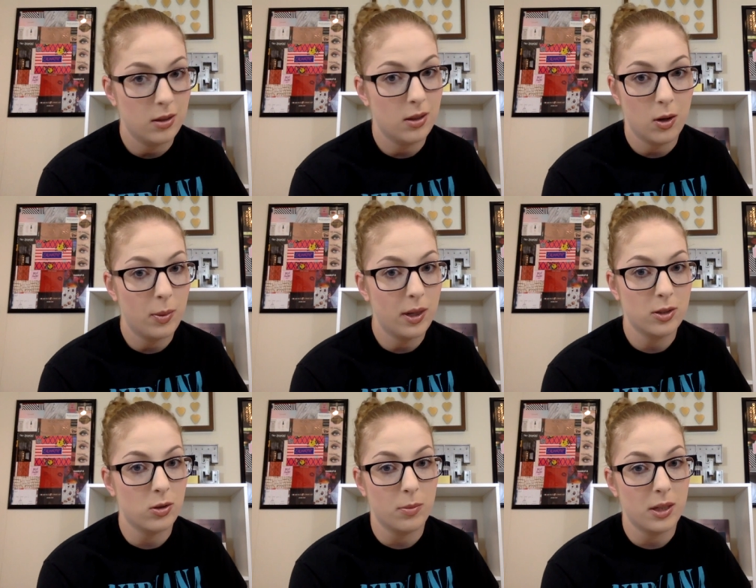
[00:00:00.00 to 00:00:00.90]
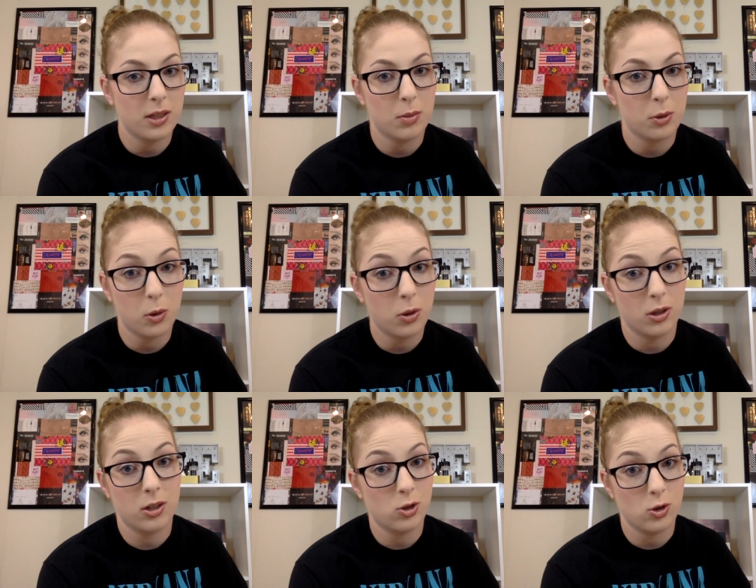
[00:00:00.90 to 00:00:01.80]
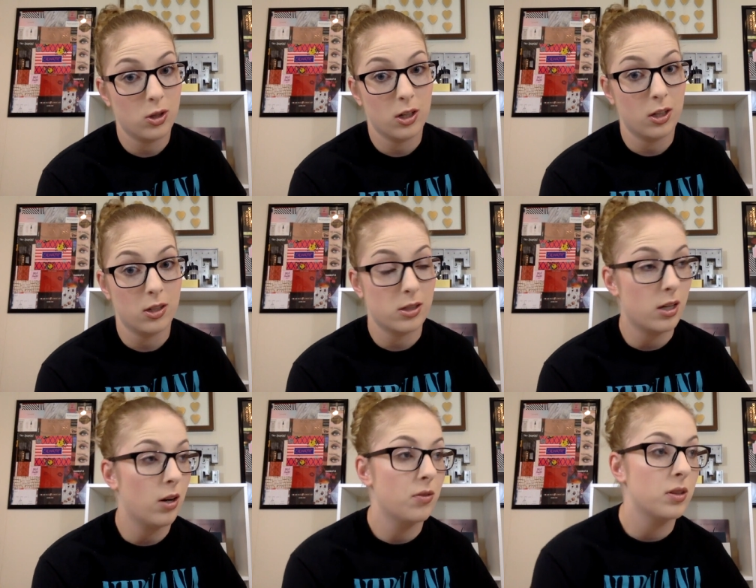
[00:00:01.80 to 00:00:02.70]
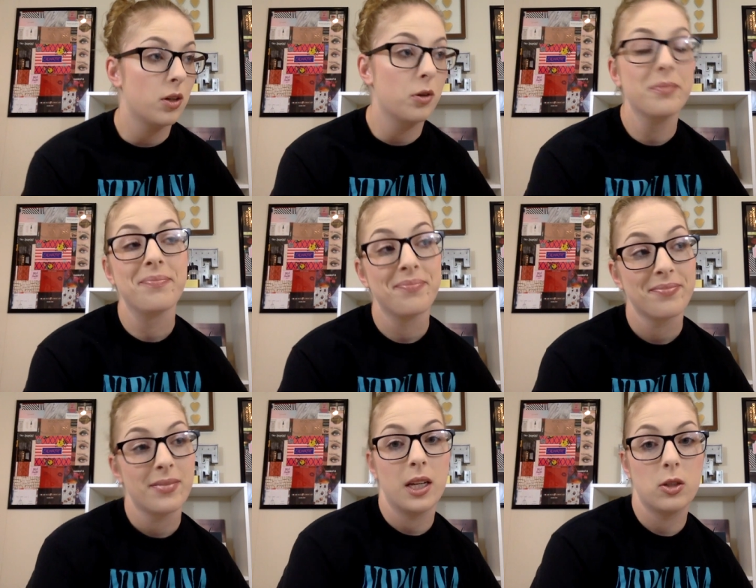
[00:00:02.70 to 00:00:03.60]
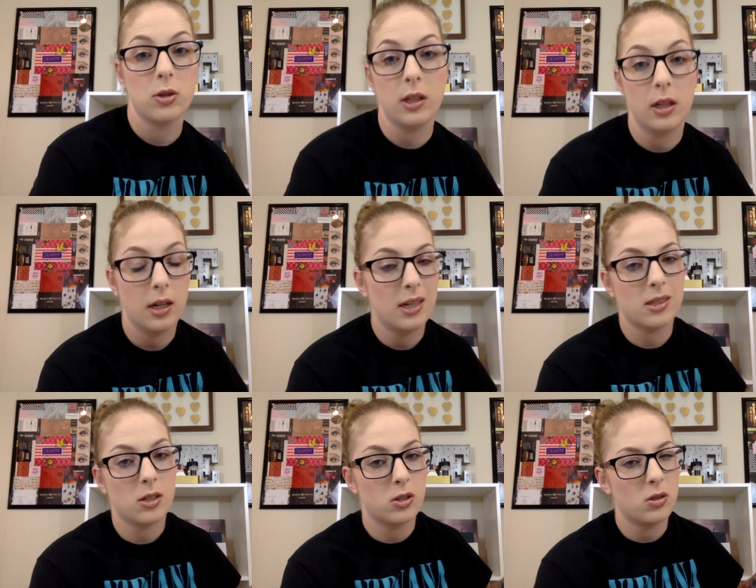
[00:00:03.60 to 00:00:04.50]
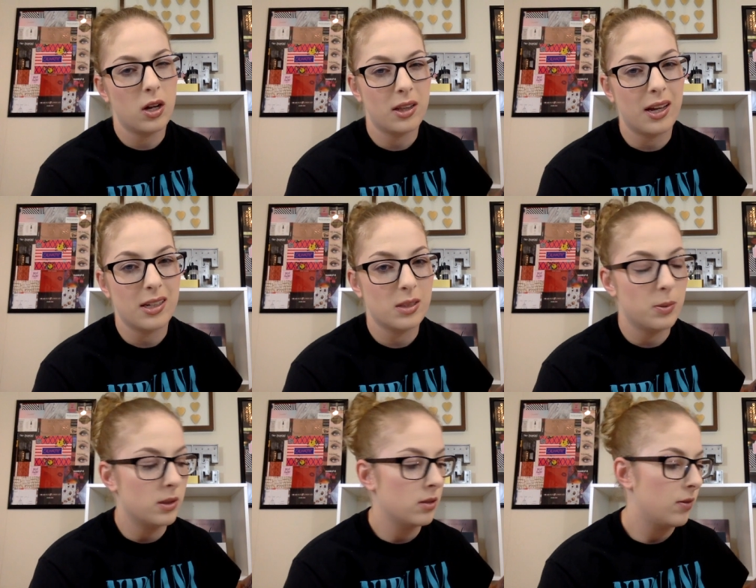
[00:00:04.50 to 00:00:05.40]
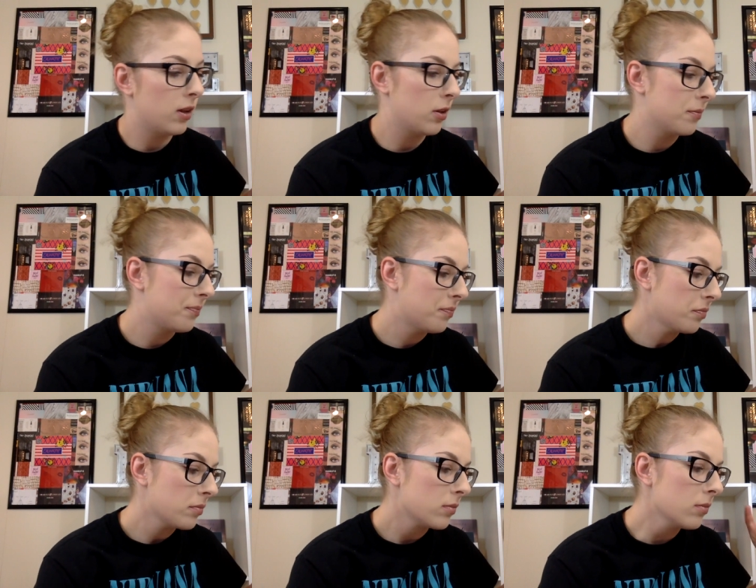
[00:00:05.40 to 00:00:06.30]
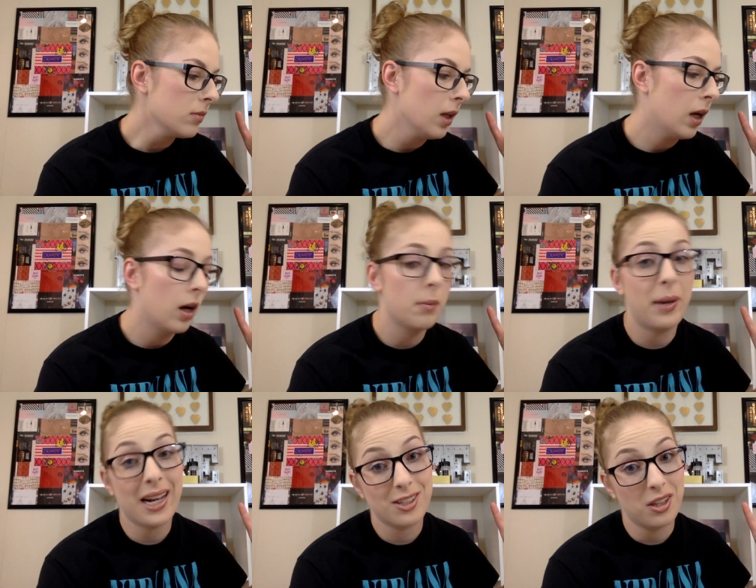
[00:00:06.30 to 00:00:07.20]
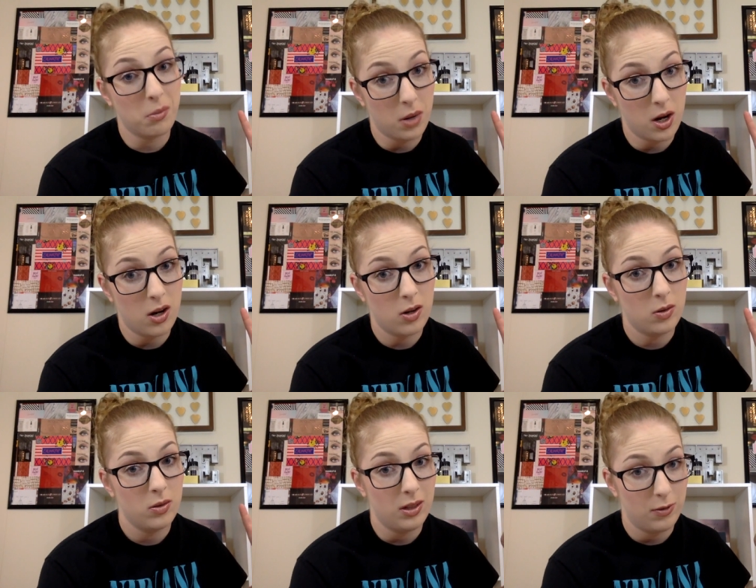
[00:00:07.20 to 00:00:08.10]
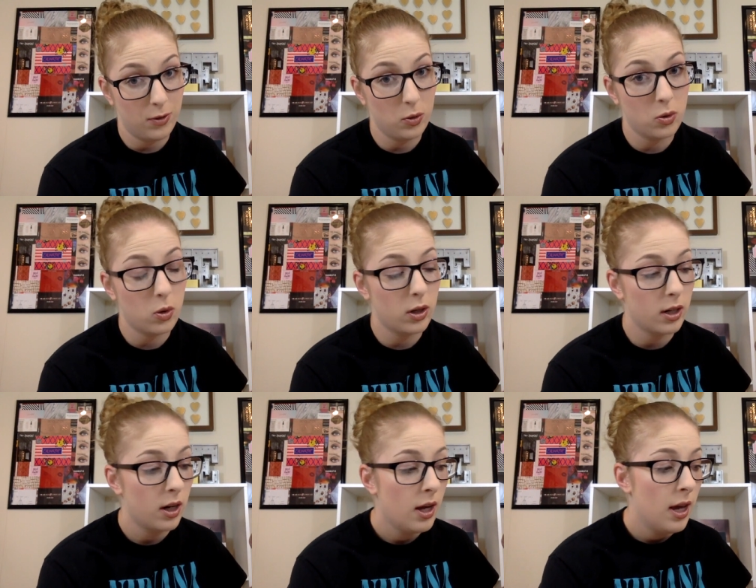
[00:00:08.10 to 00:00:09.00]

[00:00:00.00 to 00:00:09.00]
Nobody's going to mess up your order because you cook it yourself. So it's really good. It's also not that expensive either. Uh, back to the mall, the food court.